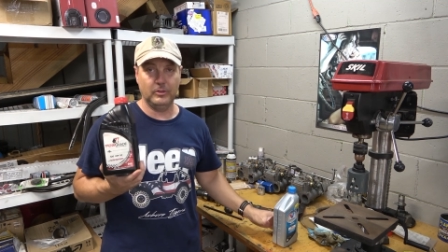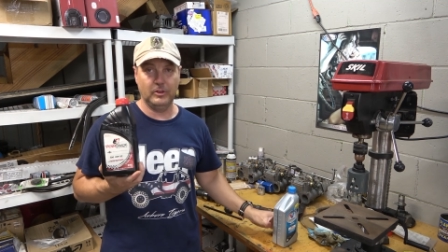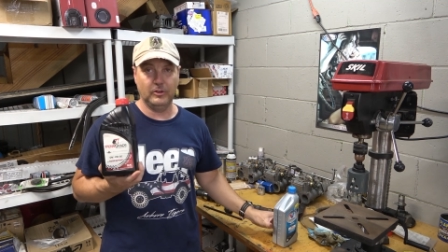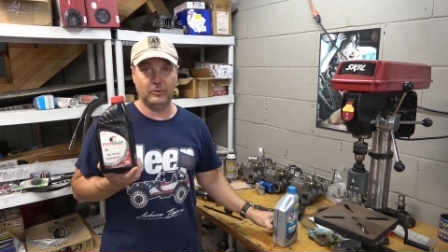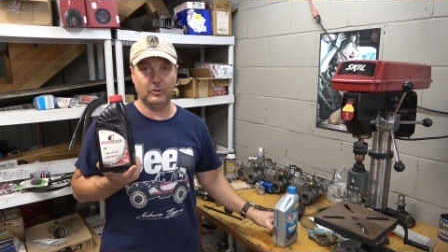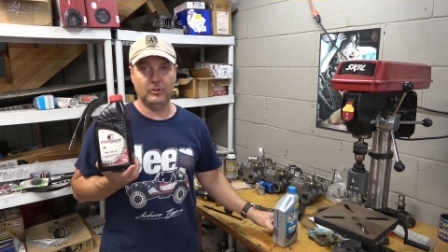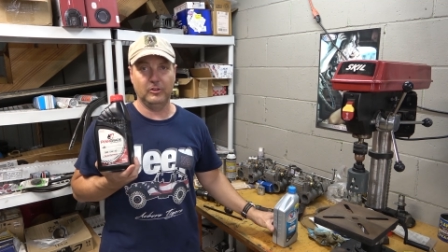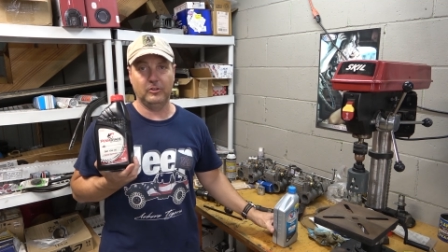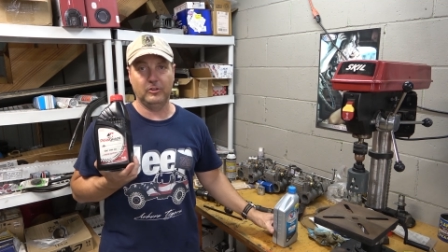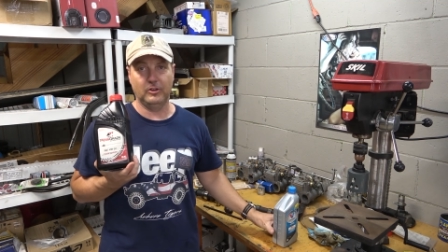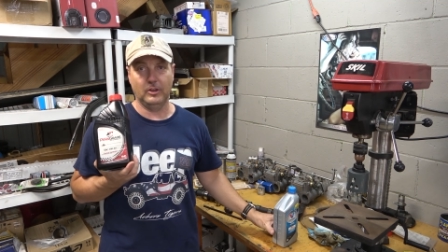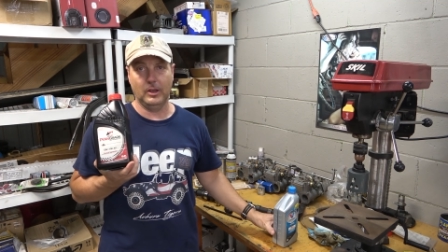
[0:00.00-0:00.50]

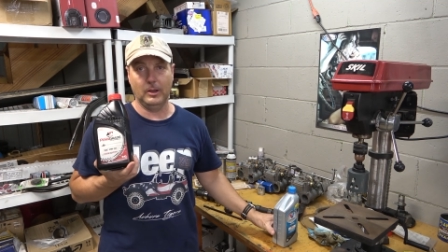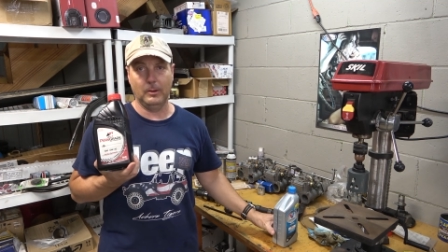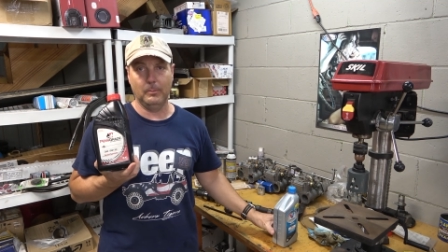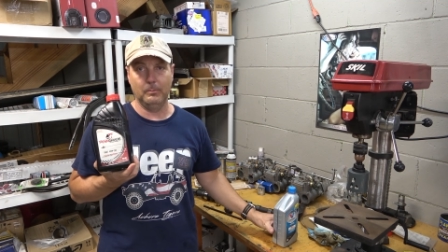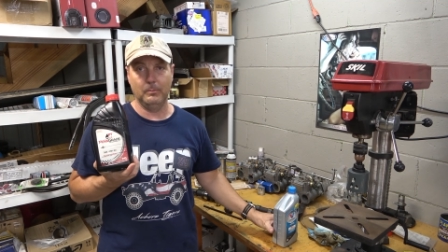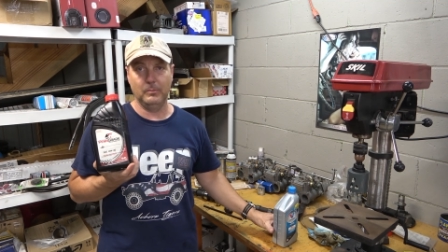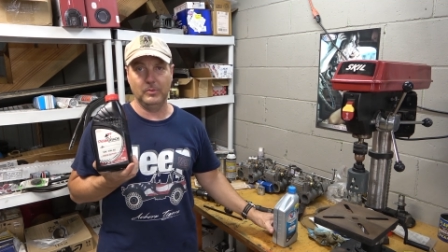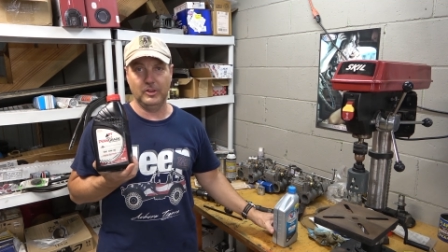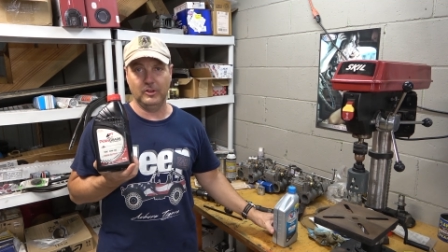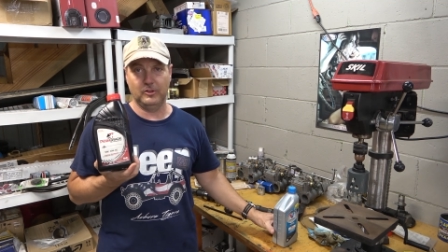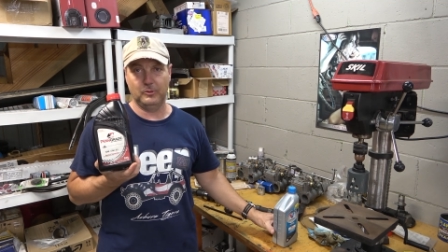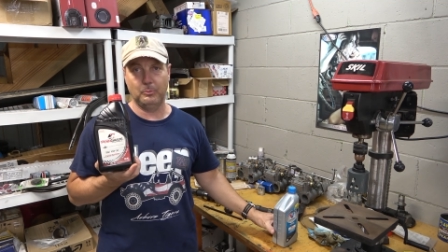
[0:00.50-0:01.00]
this is
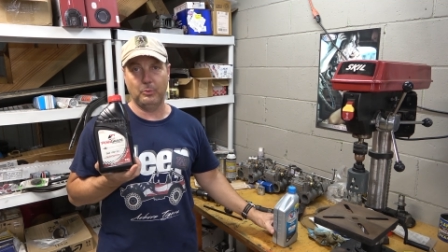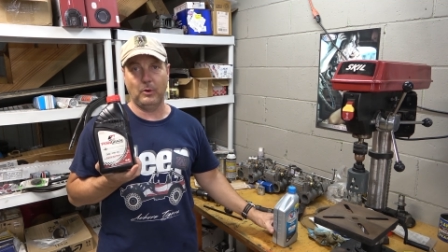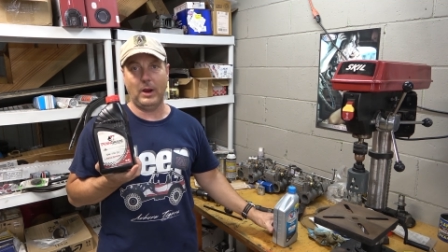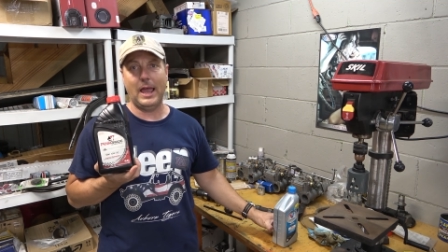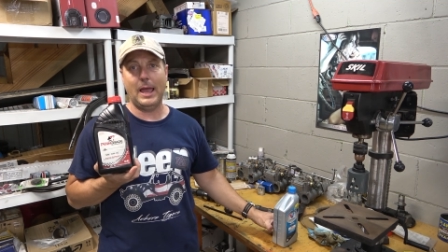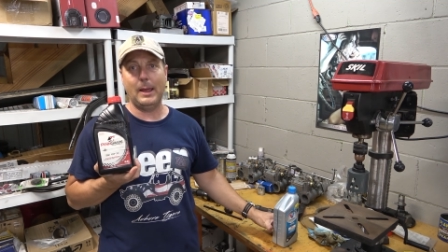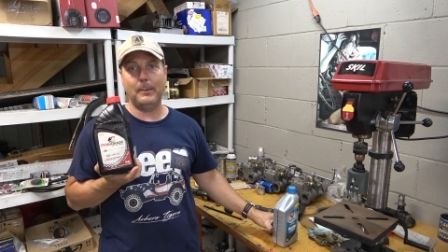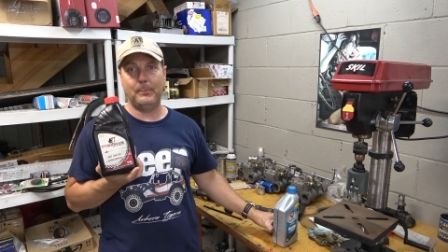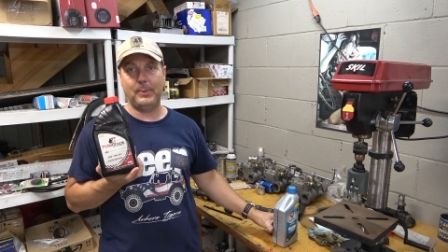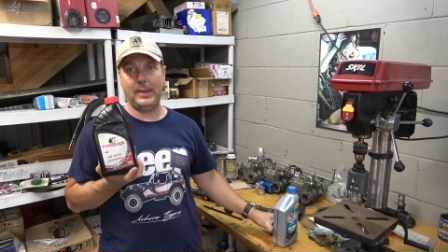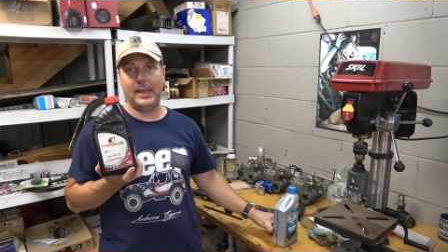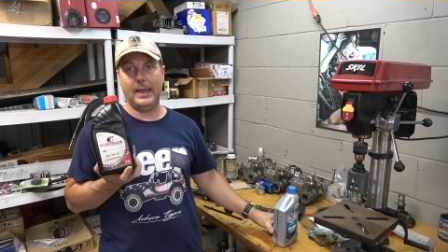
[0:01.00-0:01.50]
uh, this
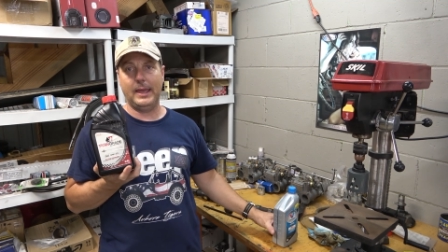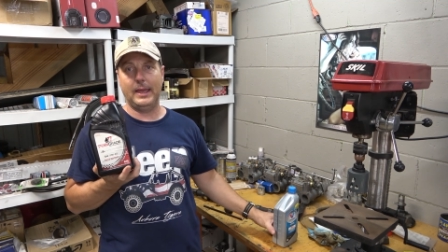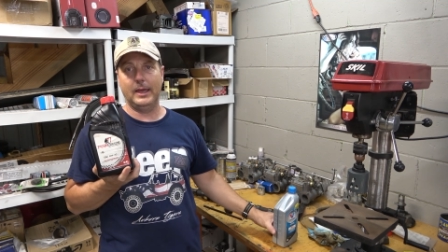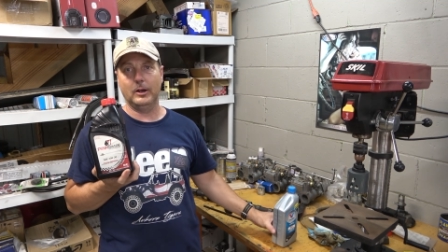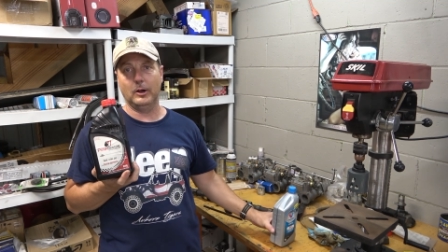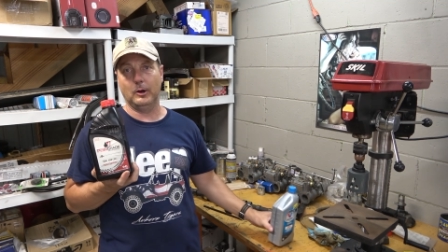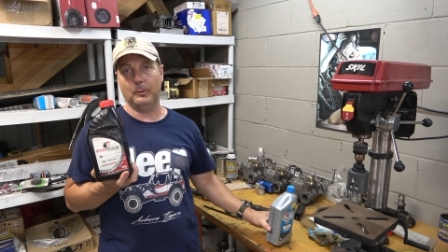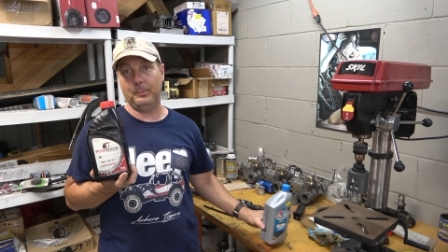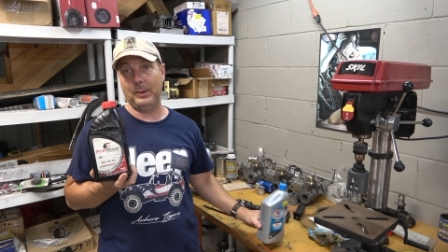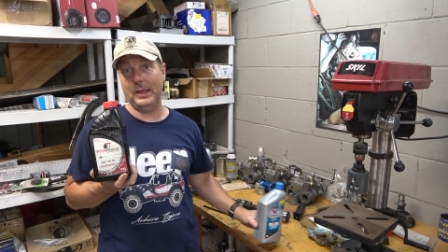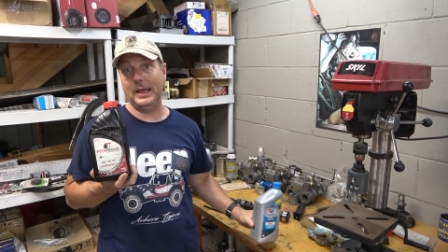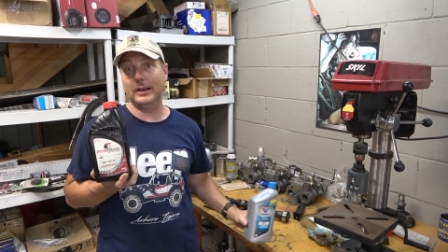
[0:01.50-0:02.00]
Brad
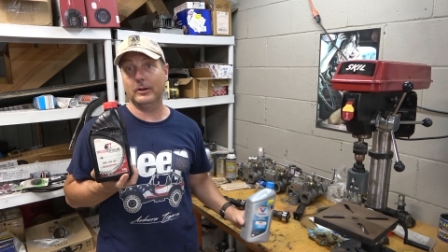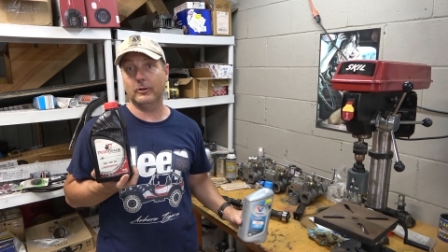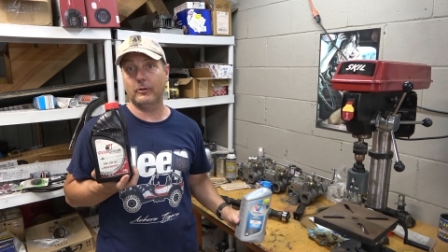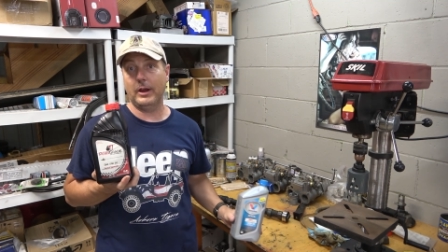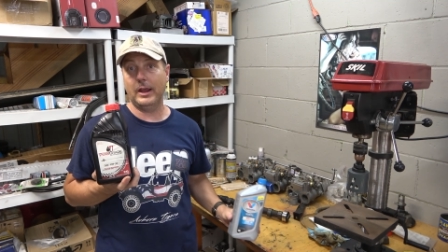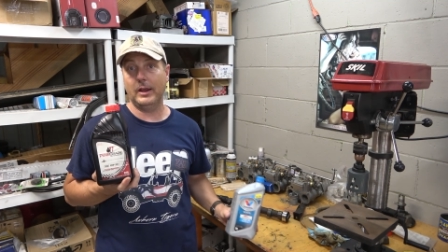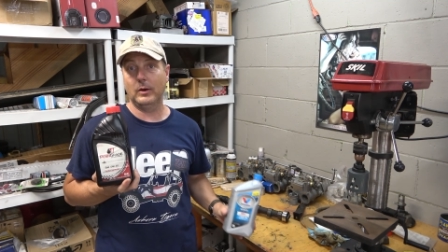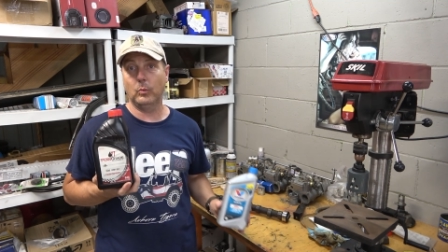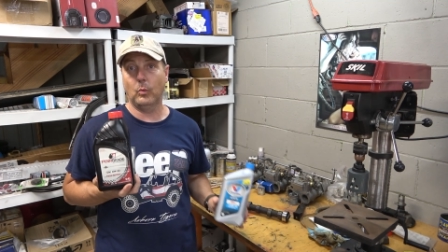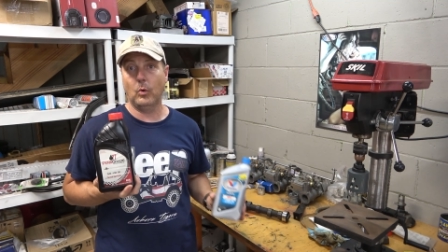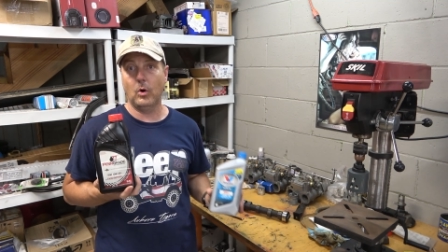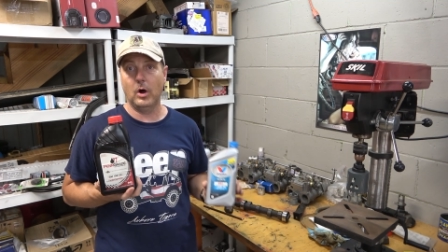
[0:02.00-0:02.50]
Penn or
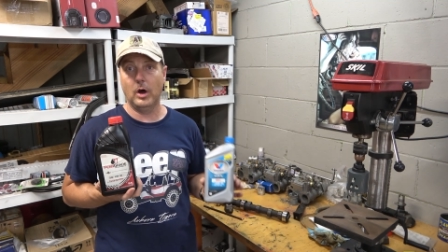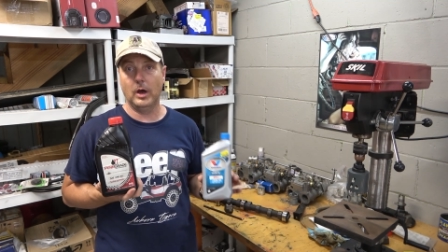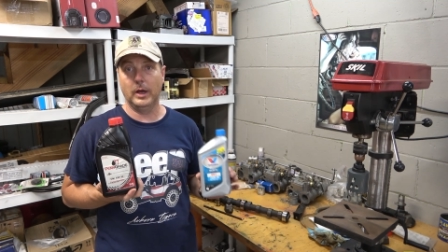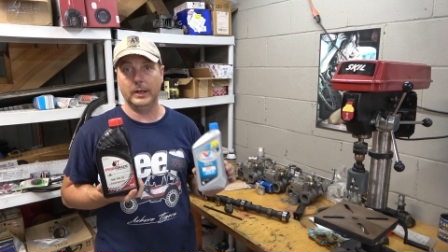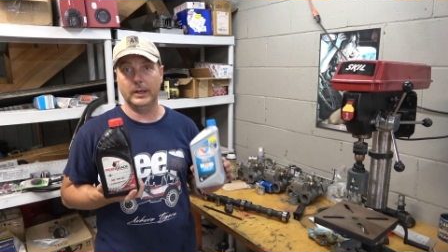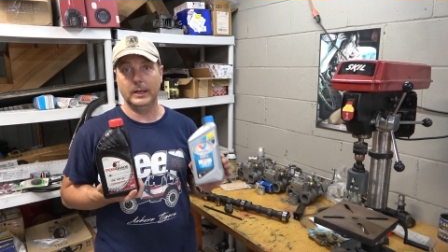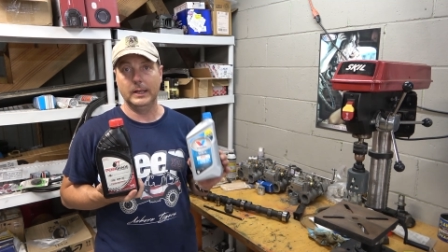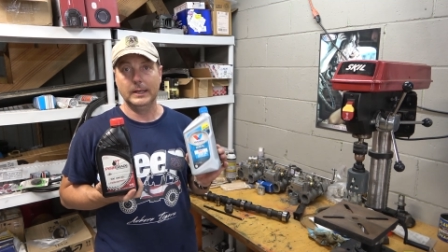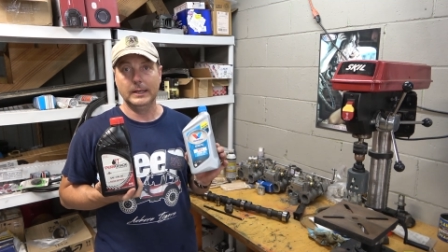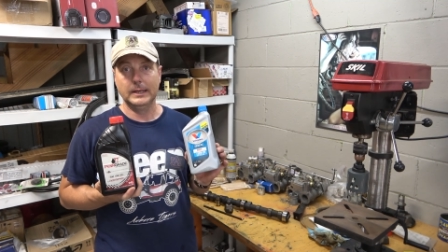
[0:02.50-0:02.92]
PennGrade 1